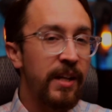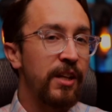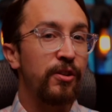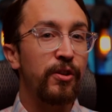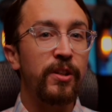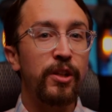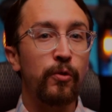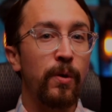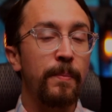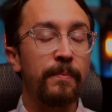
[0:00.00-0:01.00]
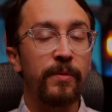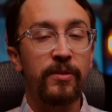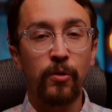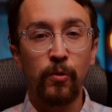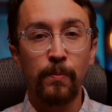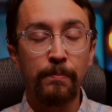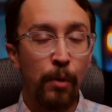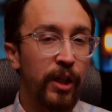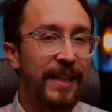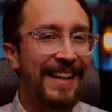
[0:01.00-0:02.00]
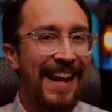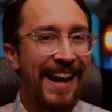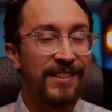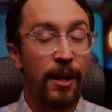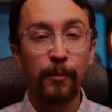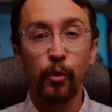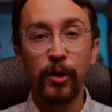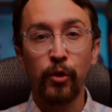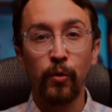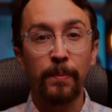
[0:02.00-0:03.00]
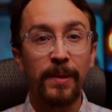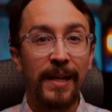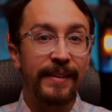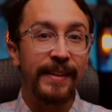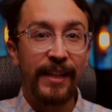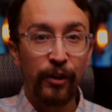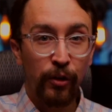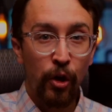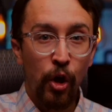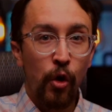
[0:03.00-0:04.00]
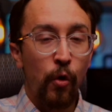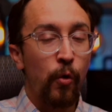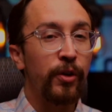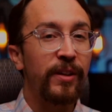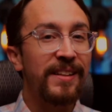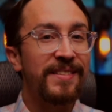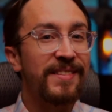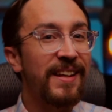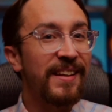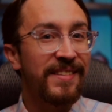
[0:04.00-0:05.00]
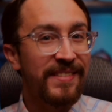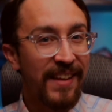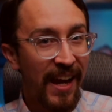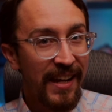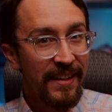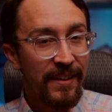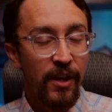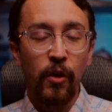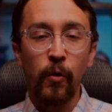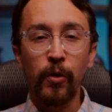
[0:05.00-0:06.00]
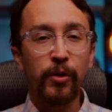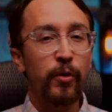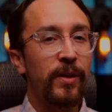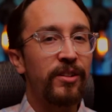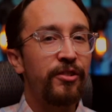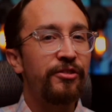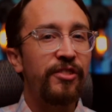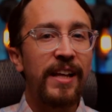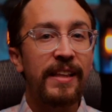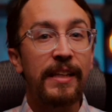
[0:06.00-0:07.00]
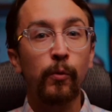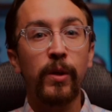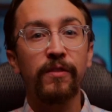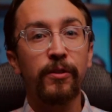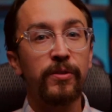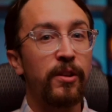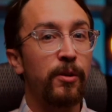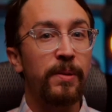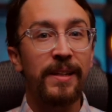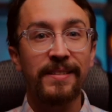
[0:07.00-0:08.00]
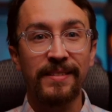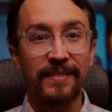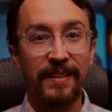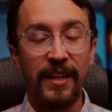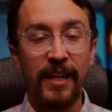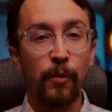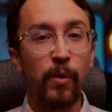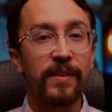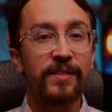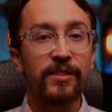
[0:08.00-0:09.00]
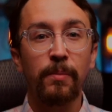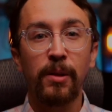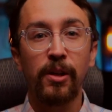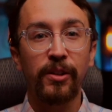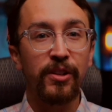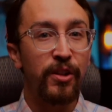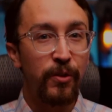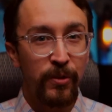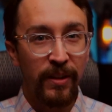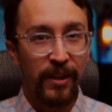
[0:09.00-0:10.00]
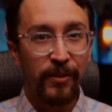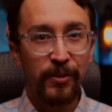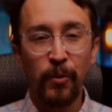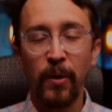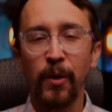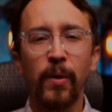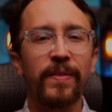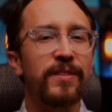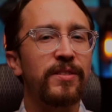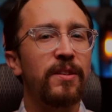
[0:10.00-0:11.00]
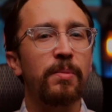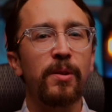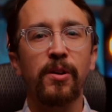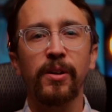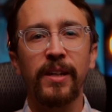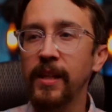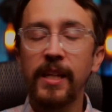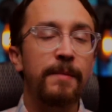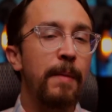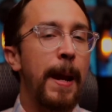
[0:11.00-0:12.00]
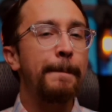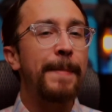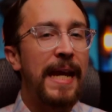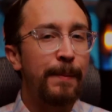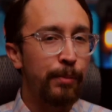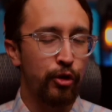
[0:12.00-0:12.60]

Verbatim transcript: either you need to to mark it as I'm going to reply later, or you're gonna set it aside, or you're going to file it in one of those other places, like I want this to belong to newsletters, or I want this to belong in my paper